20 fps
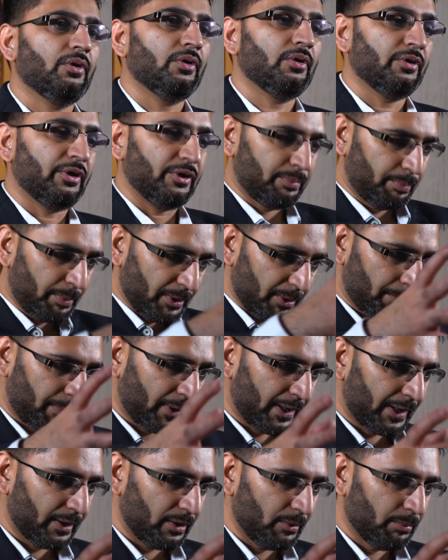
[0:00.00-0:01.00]
this big
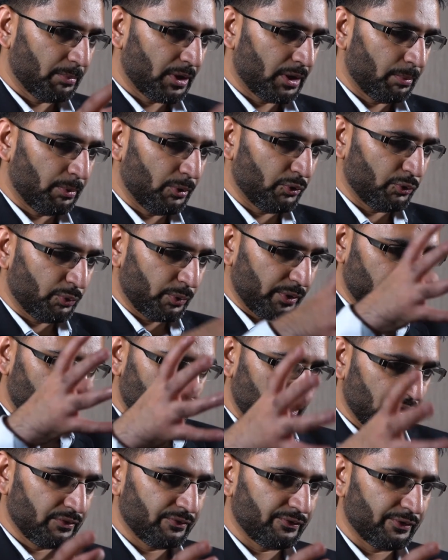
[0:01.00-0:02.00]
pile of marbles with
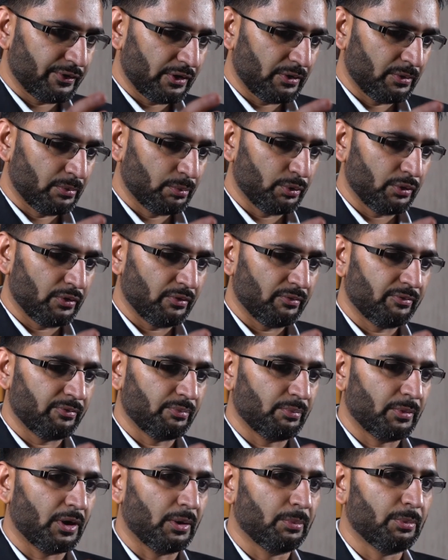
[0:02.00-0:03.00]
an infinite number of
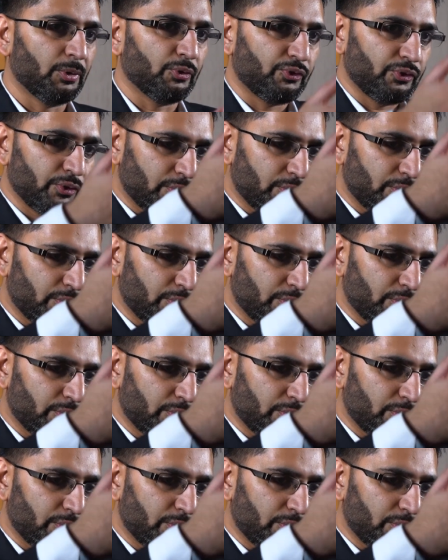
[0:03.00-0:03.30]
marbles,